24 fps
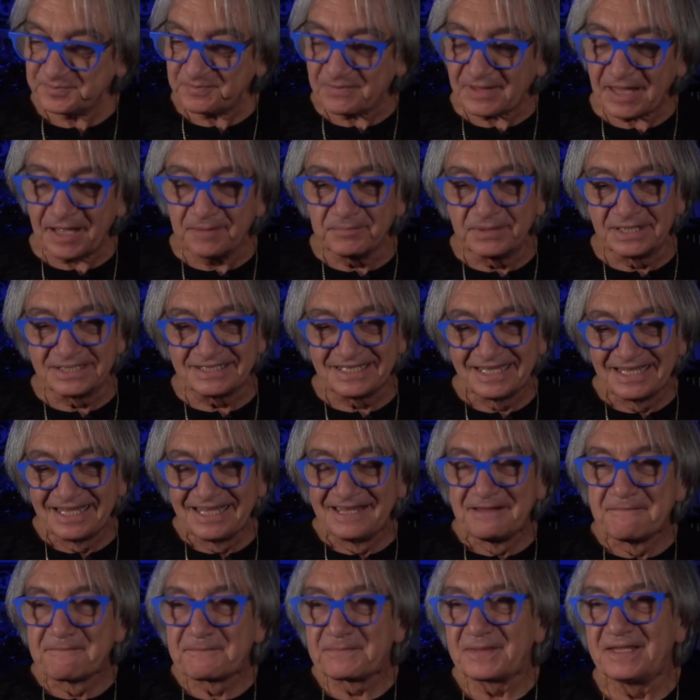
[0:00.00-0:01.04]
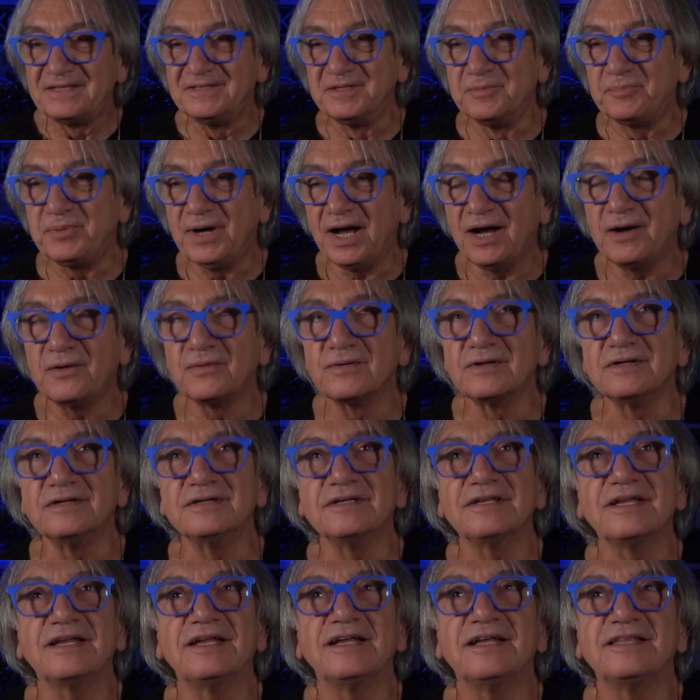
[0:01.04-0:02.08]
okay. But the power
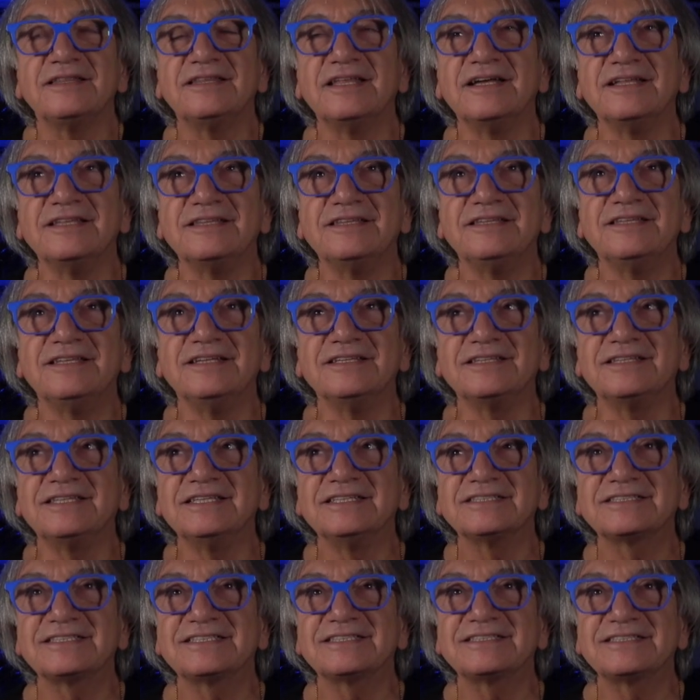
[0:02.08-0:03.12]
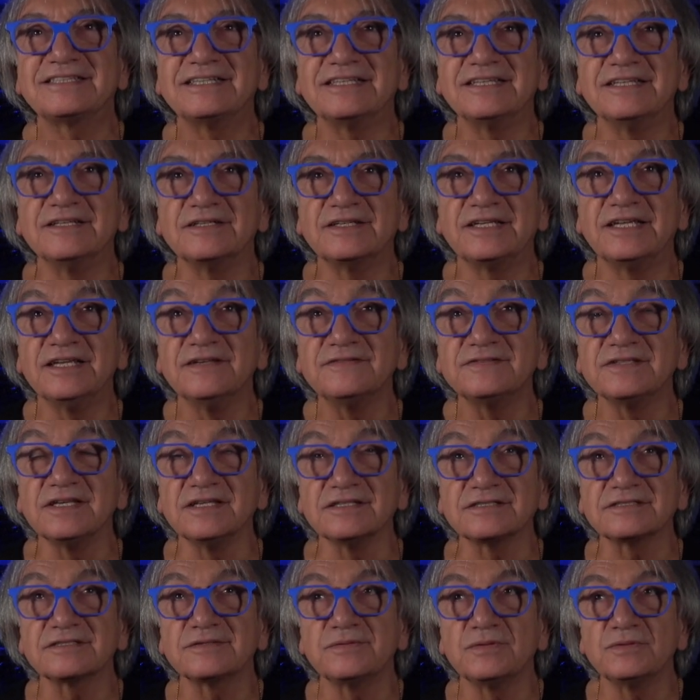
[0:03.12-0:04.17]
that that this eh, gives
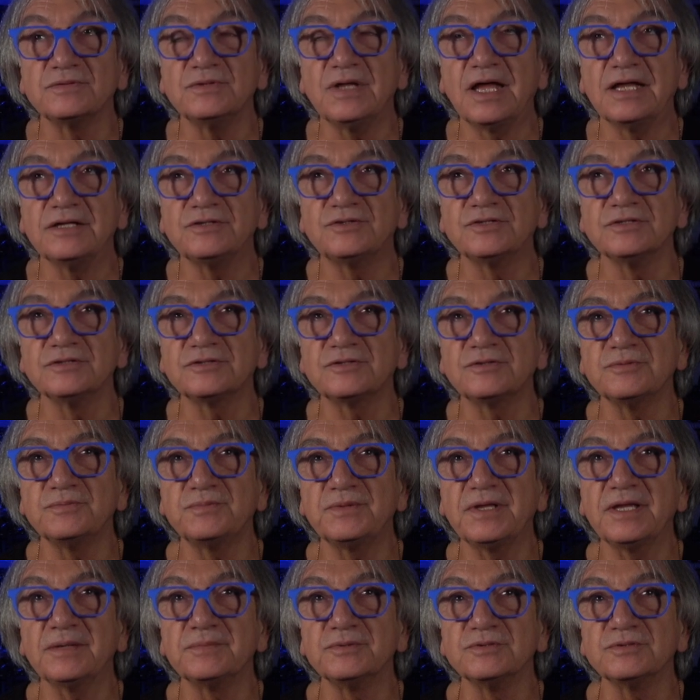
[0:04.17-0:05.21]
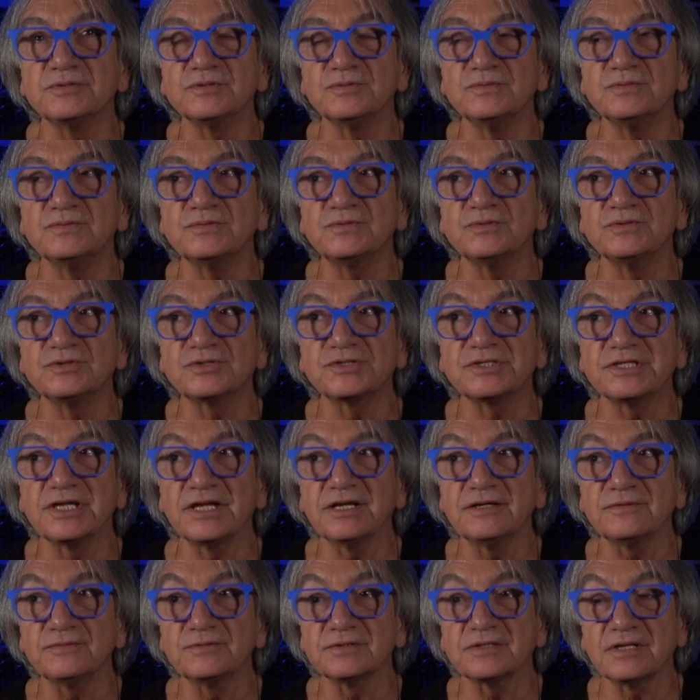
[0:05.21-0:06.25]
us just to be able to to
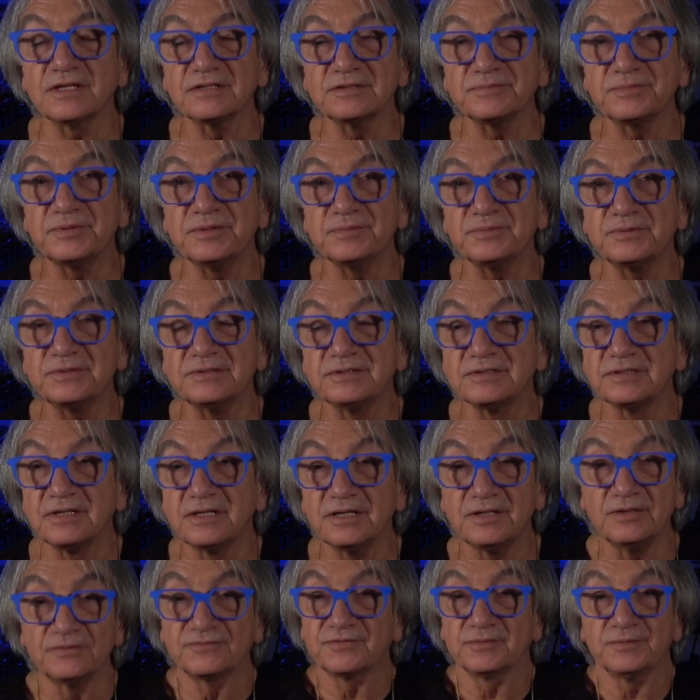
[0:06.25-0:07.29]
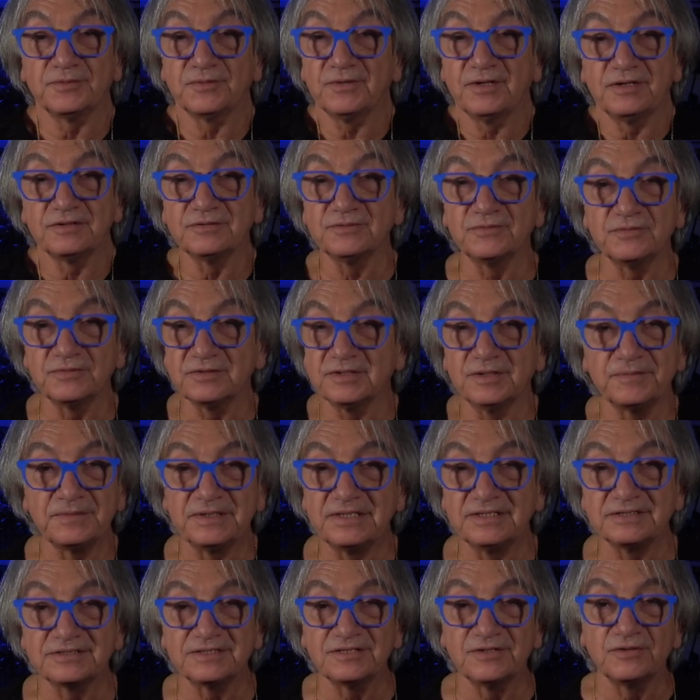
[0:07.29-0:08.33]
share with other people, you know, from around the world. I mean,
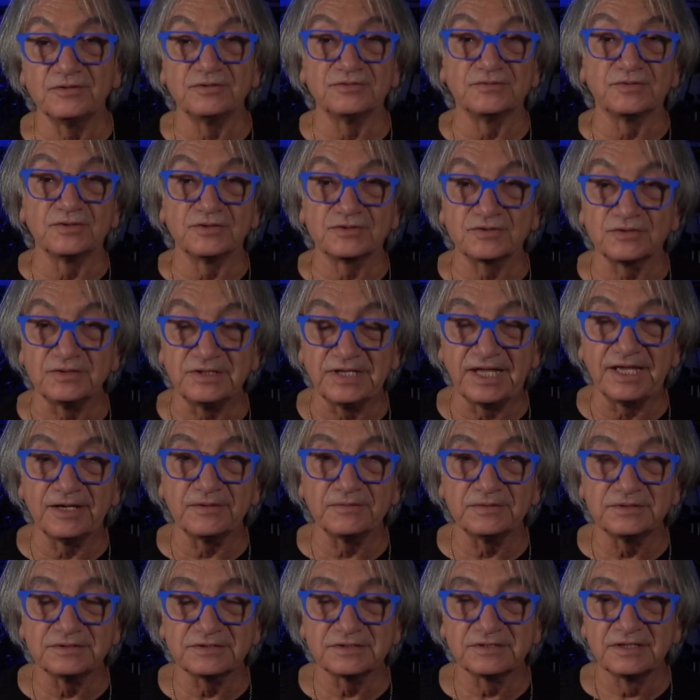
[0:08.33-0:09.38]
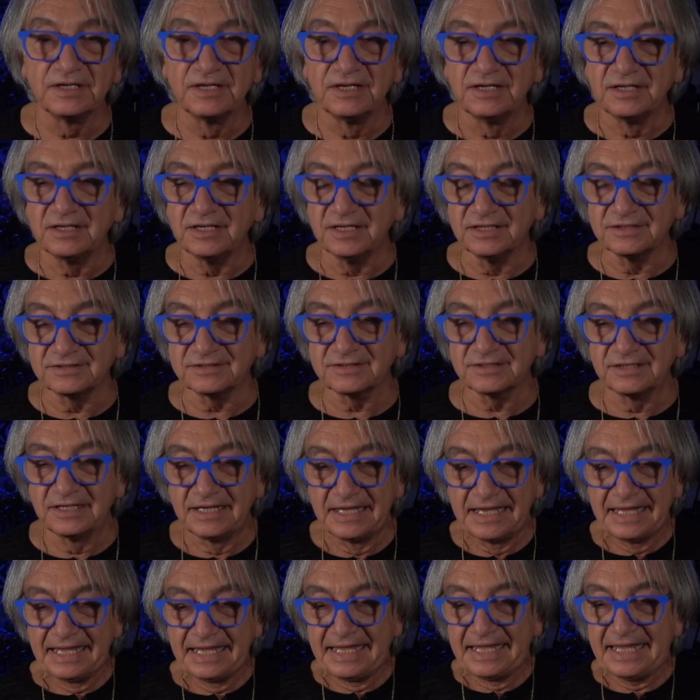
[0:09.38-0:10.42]
it's universal language. It's
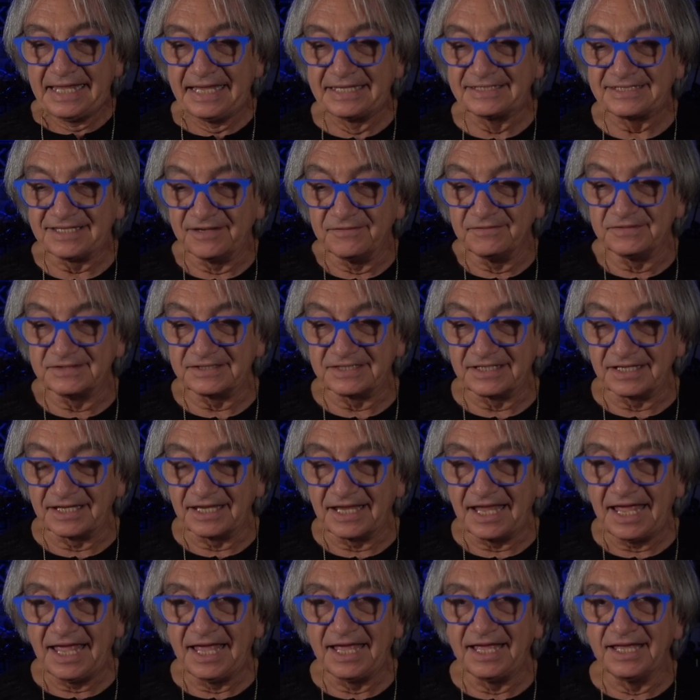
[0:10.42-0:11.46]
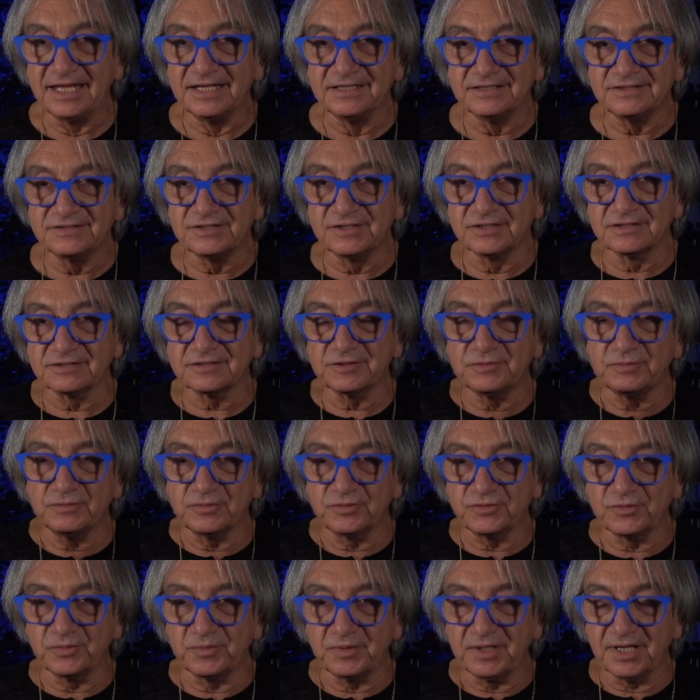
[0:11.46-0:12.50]
it's everything, and just
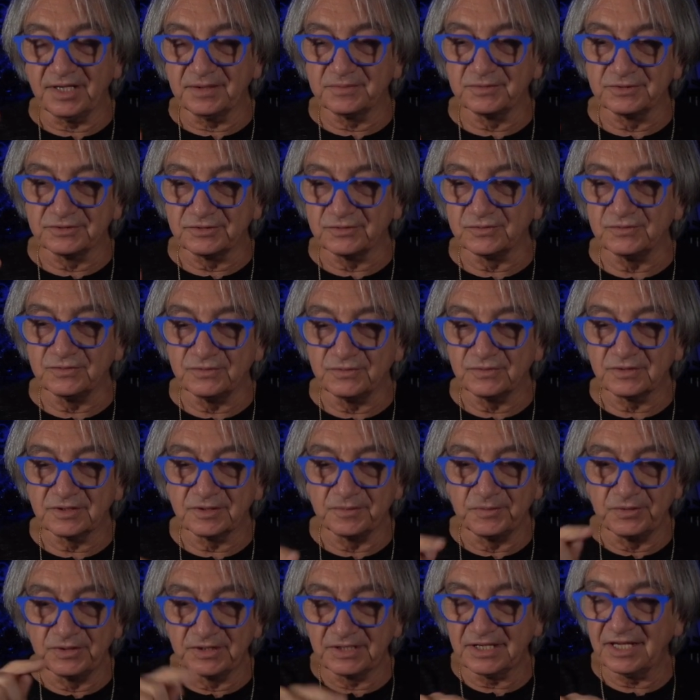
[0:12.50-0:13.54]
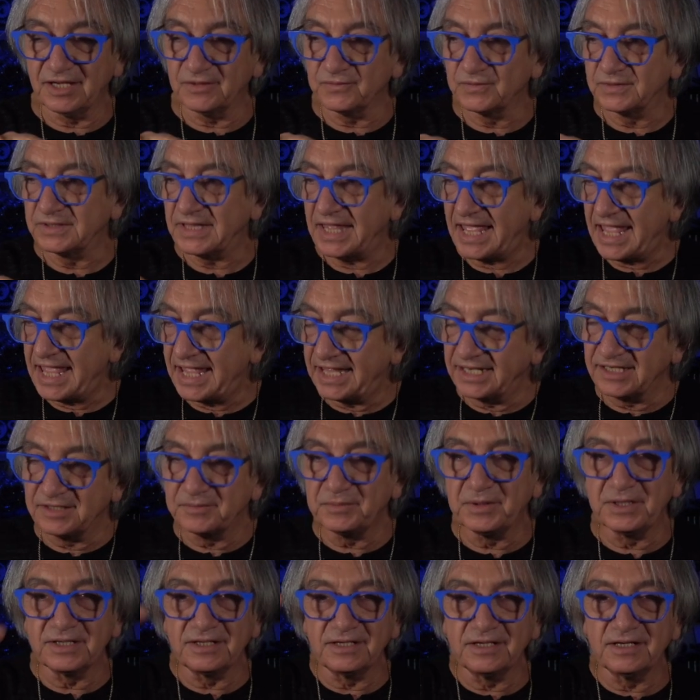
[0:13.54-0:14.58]
to be able to communicate with
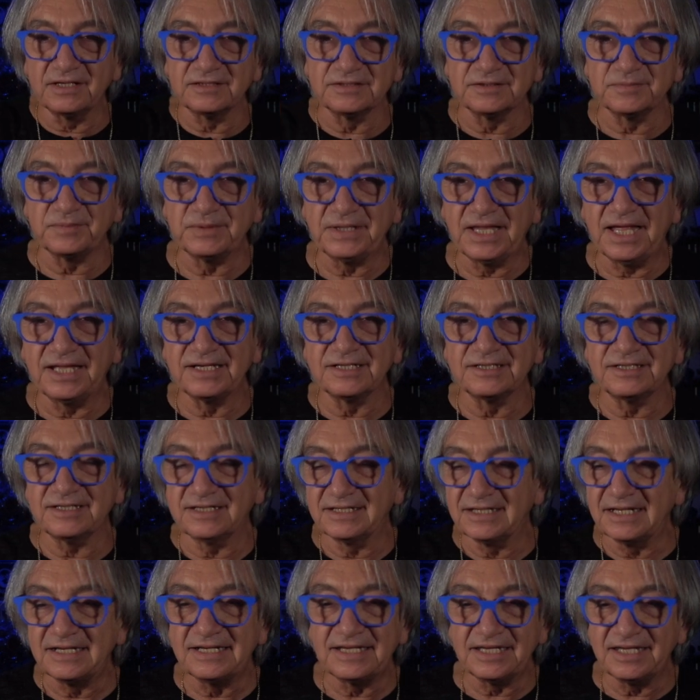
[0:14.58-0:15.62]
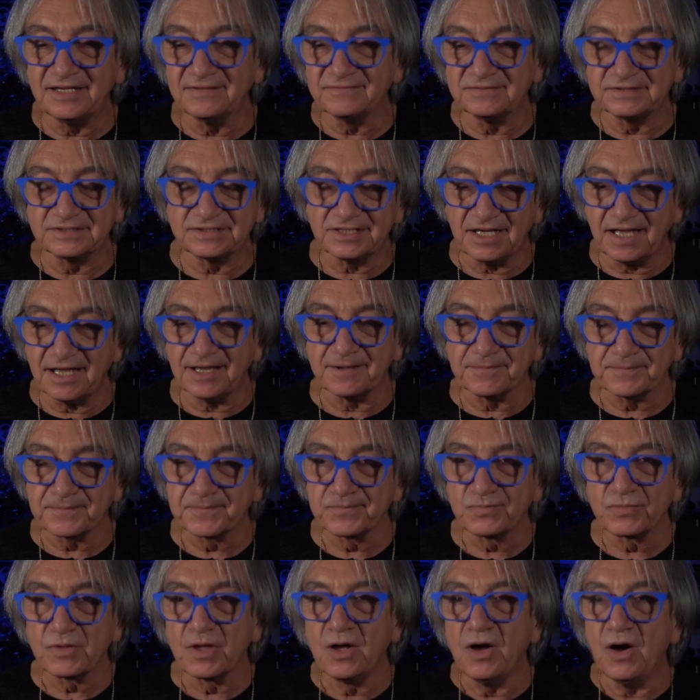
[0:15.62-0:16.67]
anybody on the planet at any given time
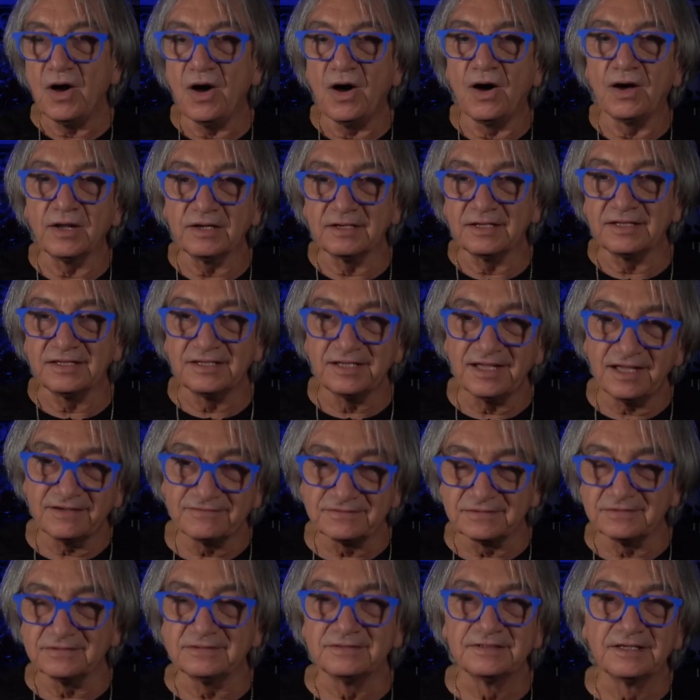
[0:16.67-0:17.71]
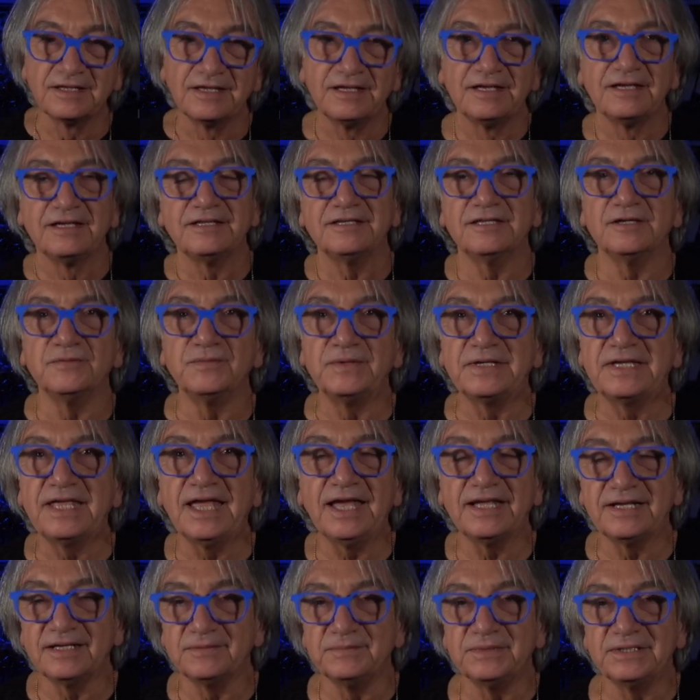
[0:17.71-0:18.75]
on a level that we
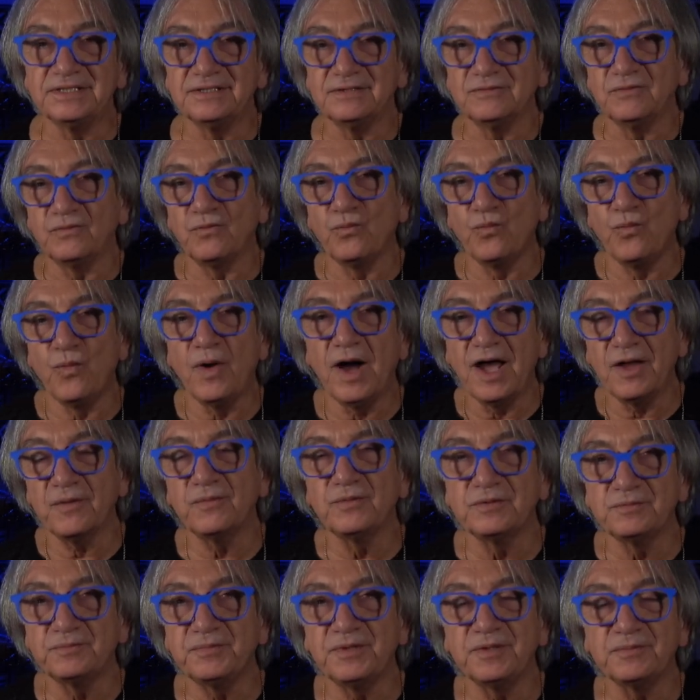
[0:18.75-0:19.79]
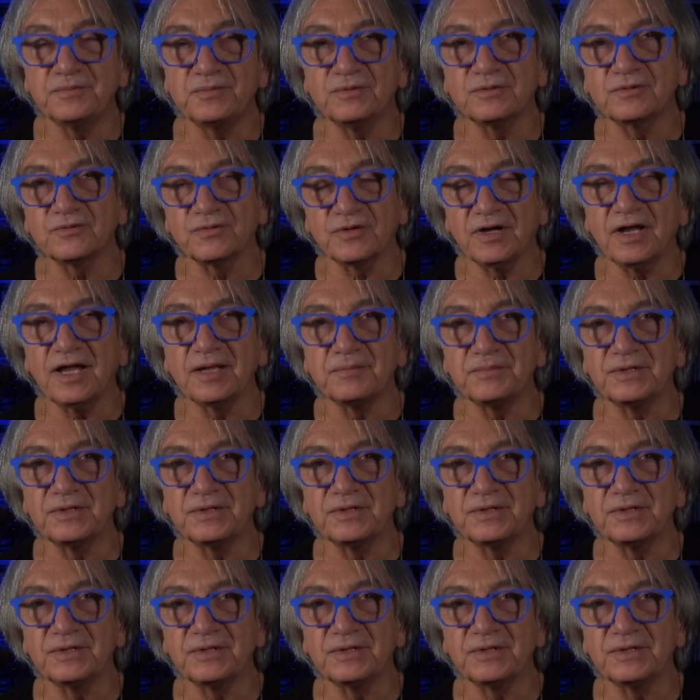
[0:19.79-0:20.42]
can. I mean, why would people cry?